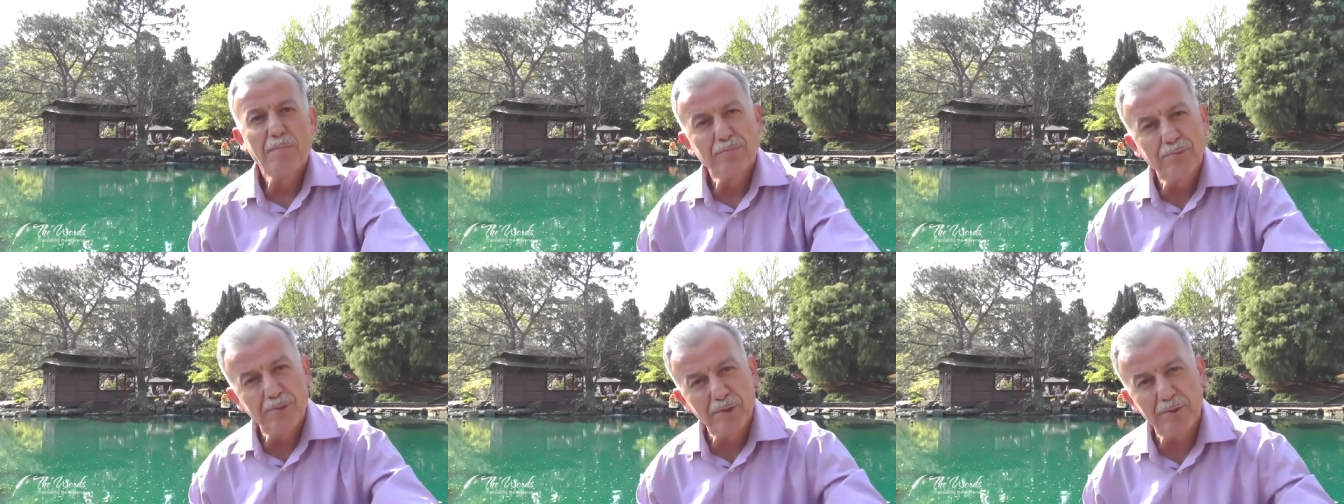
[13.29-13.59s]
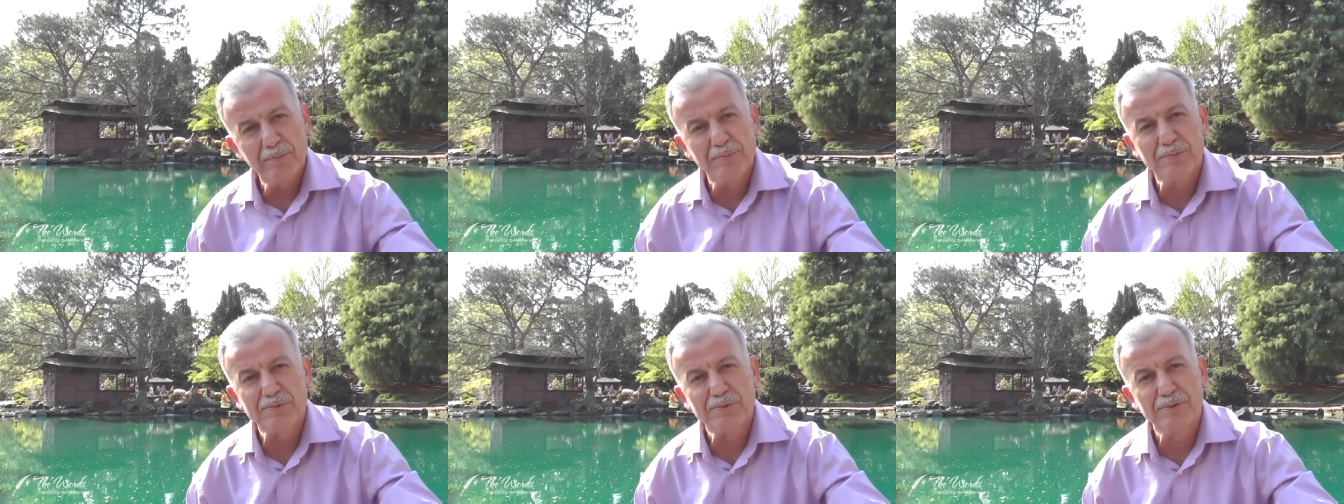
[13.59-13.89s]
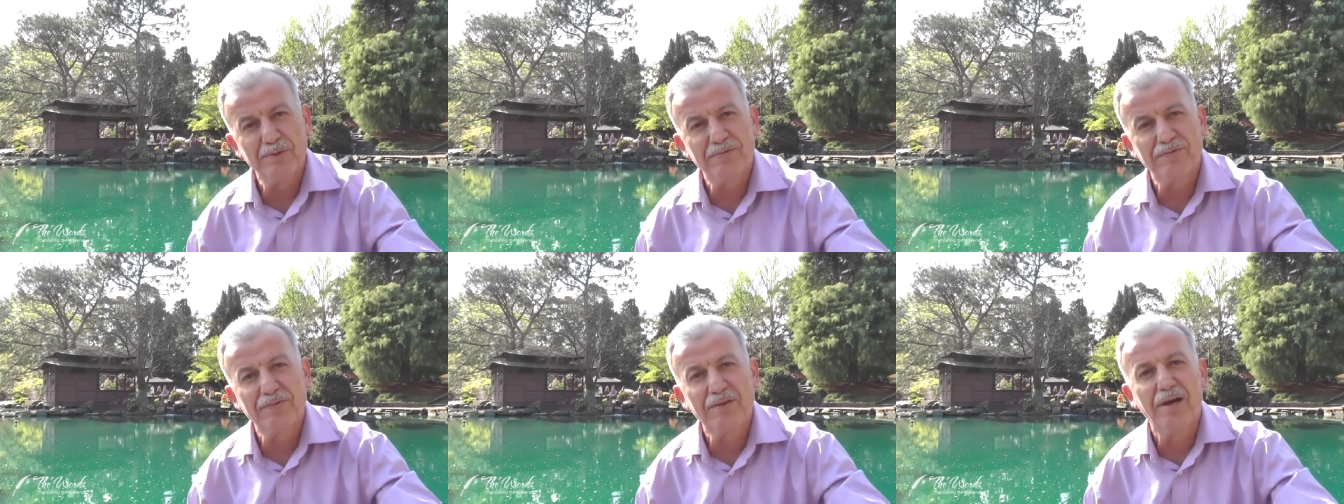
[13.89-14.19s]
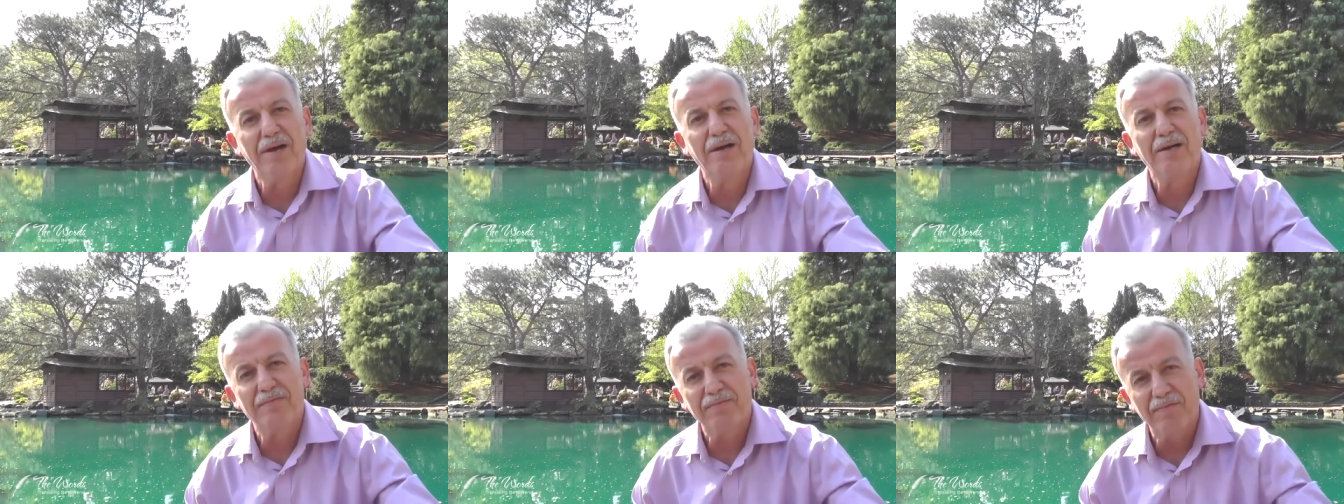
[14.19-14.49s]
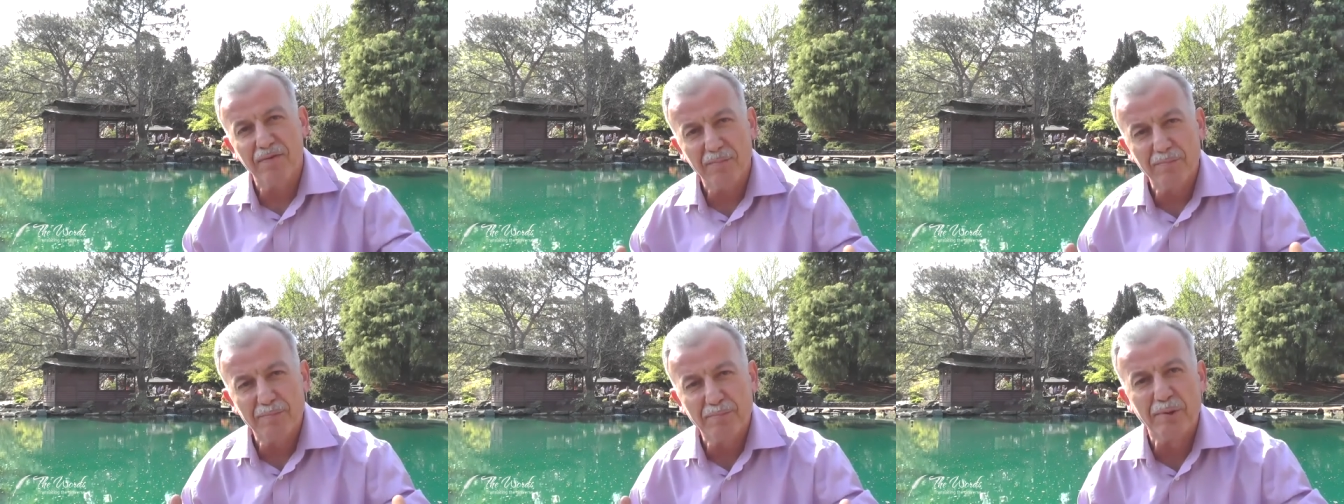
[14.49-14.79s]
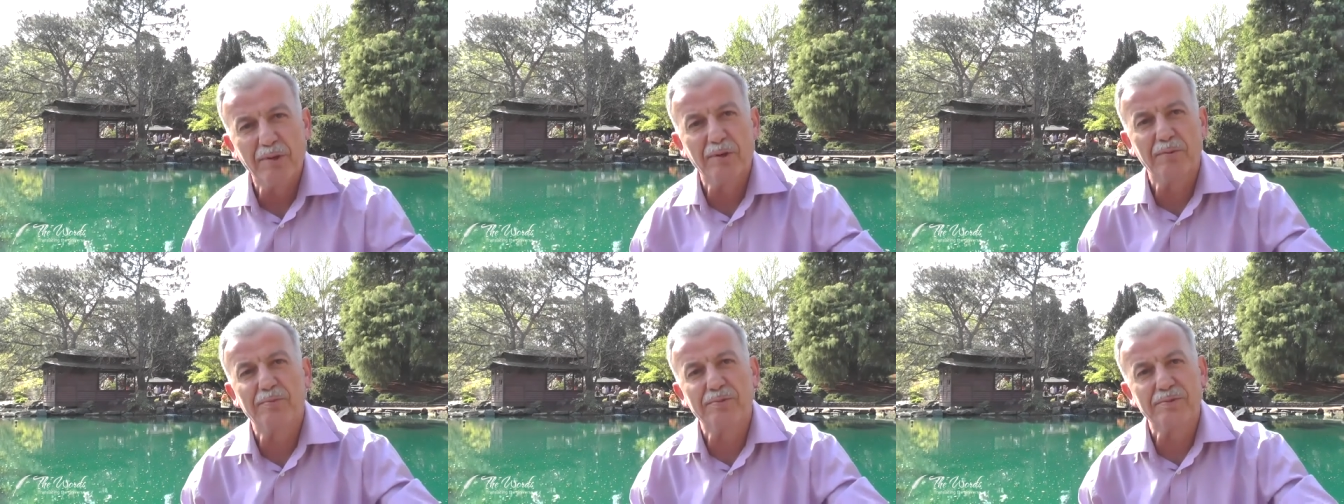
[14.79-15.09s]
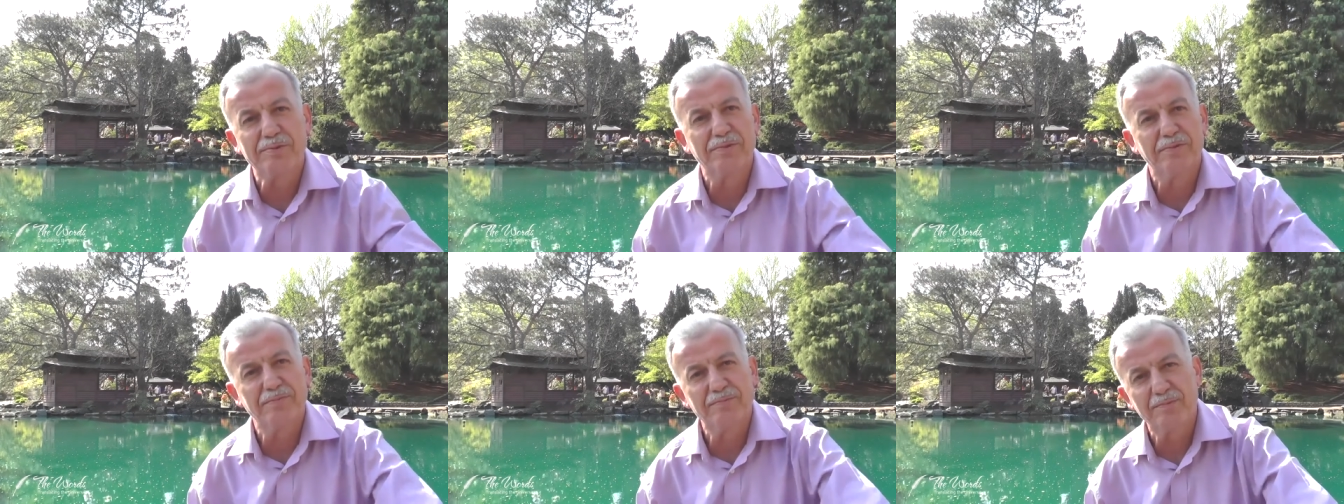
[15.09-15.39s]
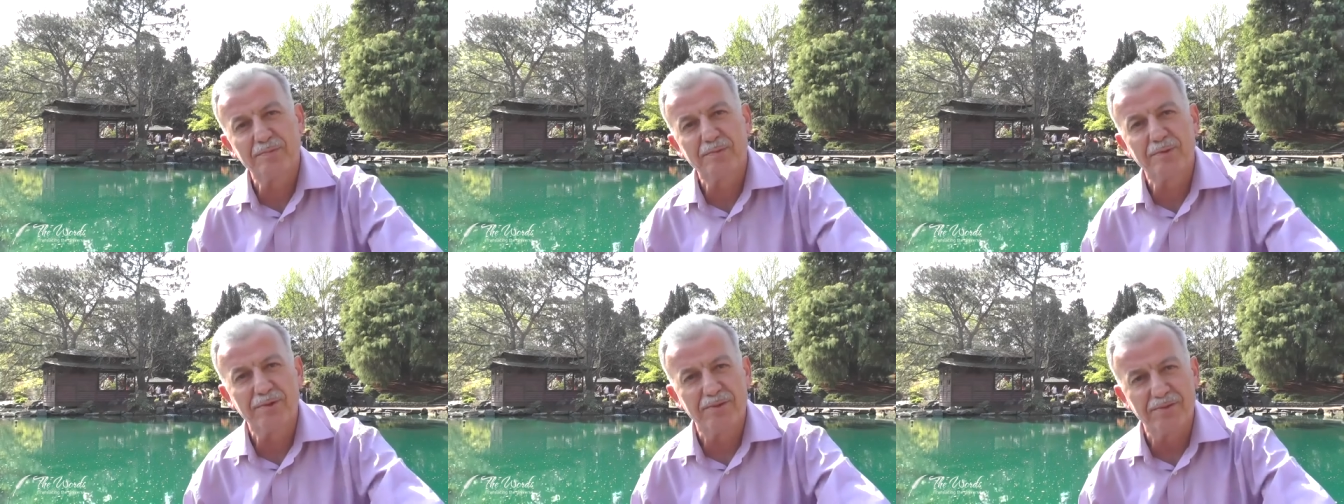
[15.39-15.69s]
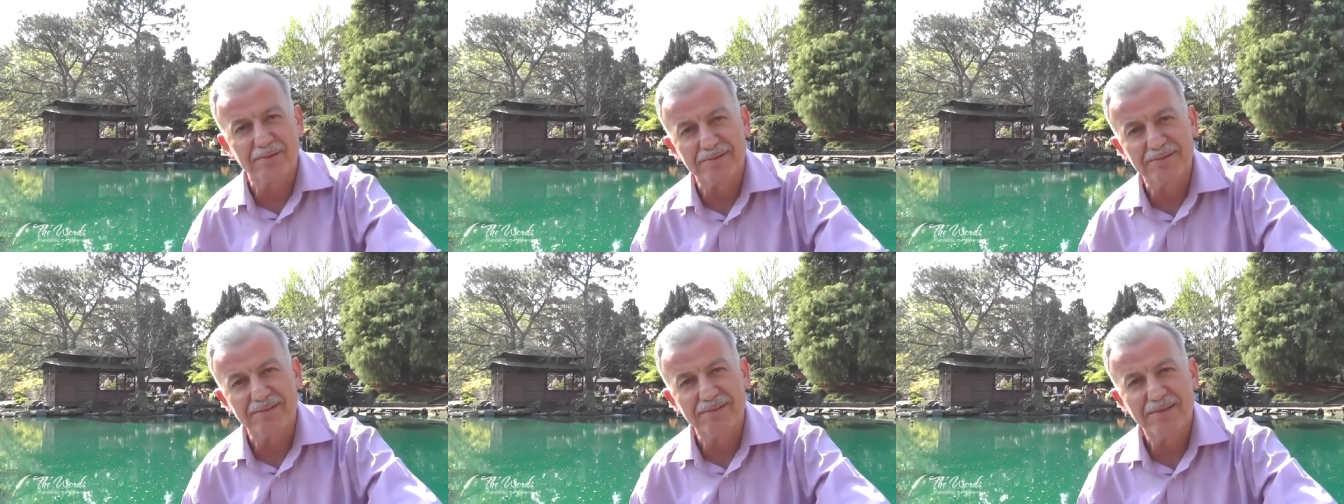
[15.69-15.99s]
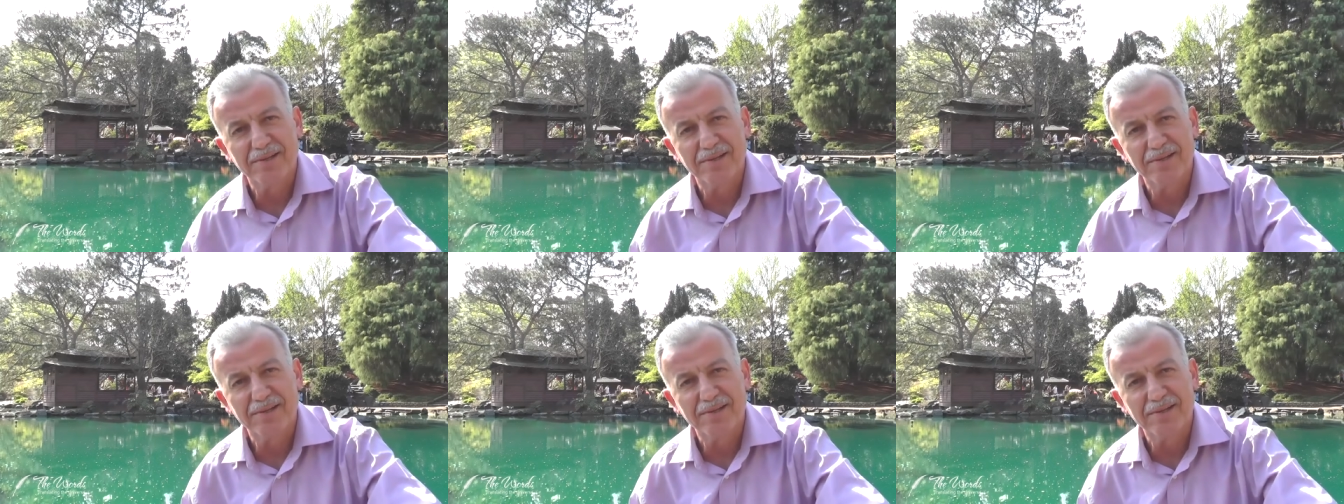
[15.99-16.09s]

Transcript: purpose of life and purpose of the world.